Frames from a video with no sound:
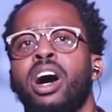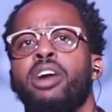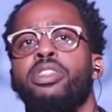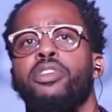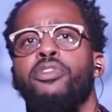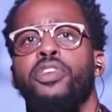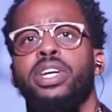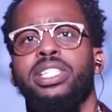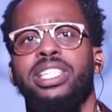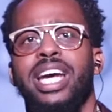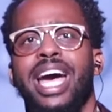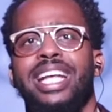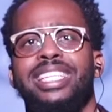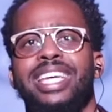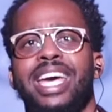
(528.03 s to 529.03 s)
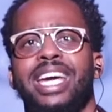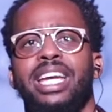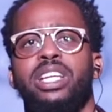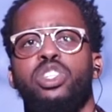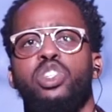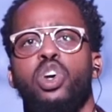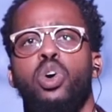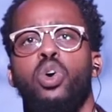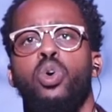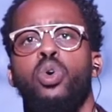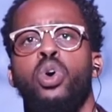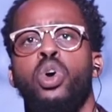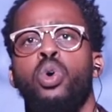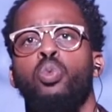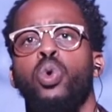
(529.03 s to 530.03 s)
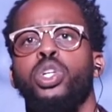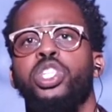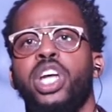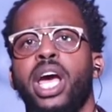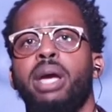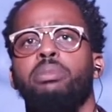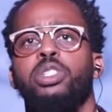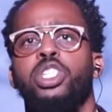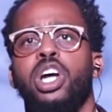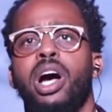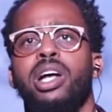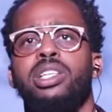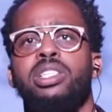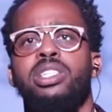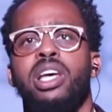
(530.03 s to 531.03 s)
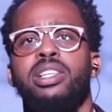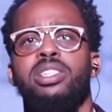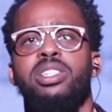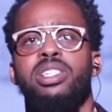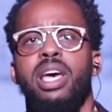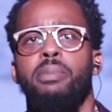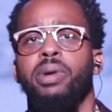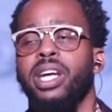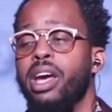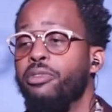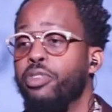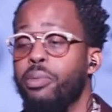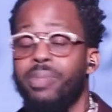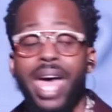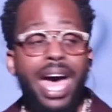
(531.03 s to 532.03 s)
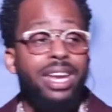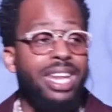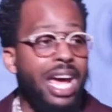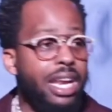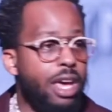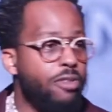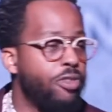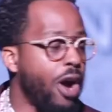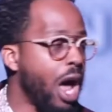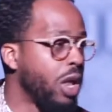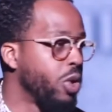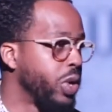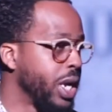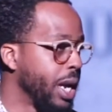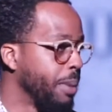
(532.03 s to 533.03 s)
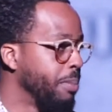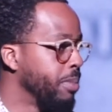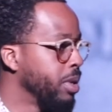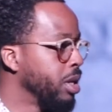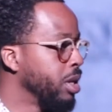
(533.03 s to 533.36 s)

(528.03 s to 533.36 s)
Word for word: of the fish they had taken, and so were James, John, sons of Zebedee, and from that day they followed him